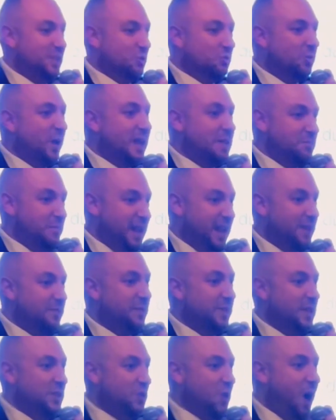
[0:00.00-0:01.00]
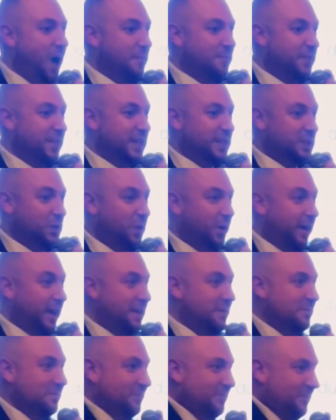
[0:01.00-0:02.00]
the right man for the job for this story.
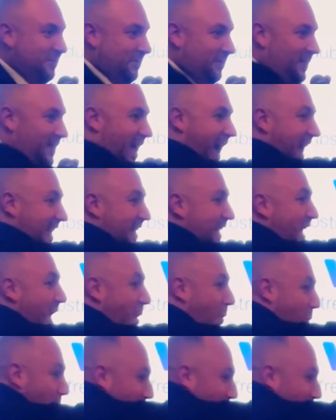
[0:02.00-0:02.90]
I cannot